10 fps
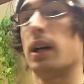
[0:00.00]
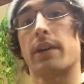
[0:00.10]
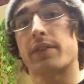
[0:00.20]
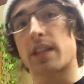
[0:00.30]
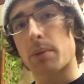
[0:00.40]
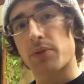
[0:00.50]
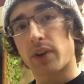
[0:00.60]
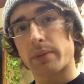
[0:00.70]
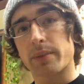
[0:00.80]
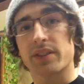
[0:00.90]
Every time I
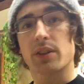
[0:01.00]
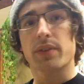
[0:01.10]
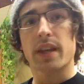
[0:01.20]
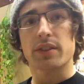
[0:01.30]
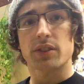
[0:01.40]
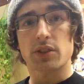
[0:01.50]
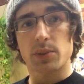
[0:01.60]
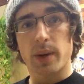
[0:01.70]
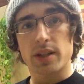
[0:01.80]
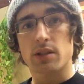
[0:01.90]
find myself in that
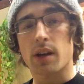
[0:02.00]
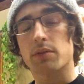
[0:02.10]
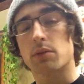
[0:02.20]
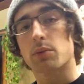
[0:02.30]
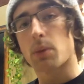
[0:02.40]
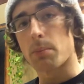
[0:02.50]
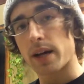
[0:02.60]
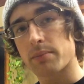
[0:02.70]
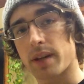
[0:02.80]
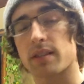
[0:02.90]
situation, I have to
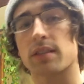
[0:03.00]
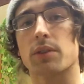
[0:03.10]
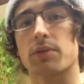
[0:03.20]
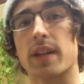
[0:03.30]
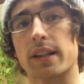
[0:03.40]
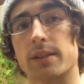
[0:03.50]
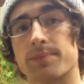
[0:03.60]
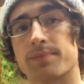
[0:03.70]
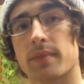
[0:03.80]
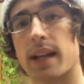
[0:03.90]
remind myself now,
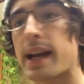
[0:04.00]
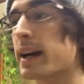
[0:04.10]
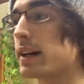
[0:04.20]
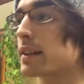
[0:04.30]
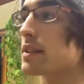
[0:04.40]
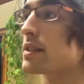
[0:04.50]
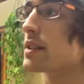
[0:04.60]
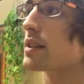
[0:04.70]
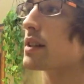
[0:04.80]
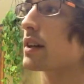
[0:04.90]
and
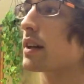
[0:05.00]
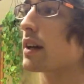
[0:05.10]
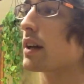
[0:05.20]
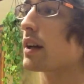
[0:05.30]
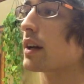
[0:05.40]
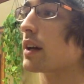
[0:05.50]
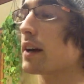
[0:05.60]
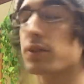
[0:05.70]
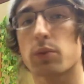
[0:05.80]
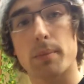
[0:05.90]
I
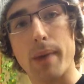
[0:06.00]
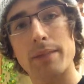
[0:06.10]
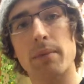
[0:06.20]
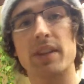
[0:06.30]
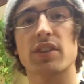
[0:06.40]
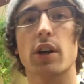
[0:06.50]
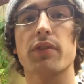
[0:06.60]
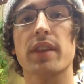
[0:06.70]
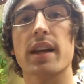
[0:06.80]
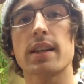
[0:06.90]
have to remind
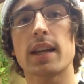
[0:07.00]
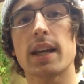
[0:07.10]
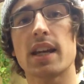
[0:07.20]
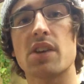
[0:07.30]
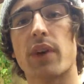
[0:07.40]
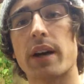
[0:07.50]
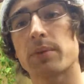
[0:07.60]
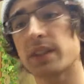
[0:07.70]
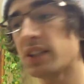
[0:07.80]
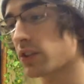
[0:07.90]
myself that if I
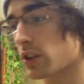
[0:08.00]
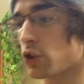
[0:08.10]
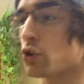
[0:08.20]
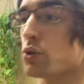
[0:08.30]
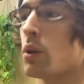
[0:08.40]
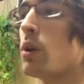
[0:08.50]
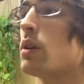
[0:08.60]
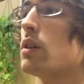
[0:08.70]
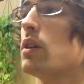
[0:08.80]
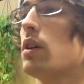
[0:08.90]
release the
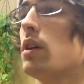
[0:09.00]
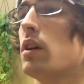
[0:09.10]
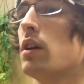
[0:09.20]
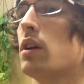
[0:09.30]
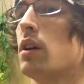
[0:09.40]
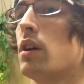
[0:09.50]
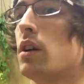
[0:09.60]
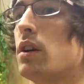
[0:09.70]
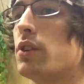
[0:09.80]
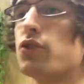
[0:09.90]
control,
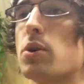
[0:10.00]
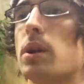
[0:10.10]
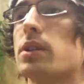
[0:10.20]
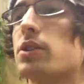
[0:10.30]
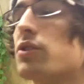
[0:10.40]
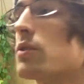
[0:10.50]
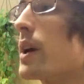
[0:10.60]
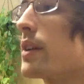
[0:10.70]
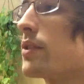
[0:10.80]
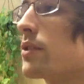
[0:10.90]
there's no longer
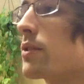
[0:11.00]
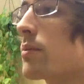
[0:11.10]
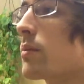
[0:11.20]
stress.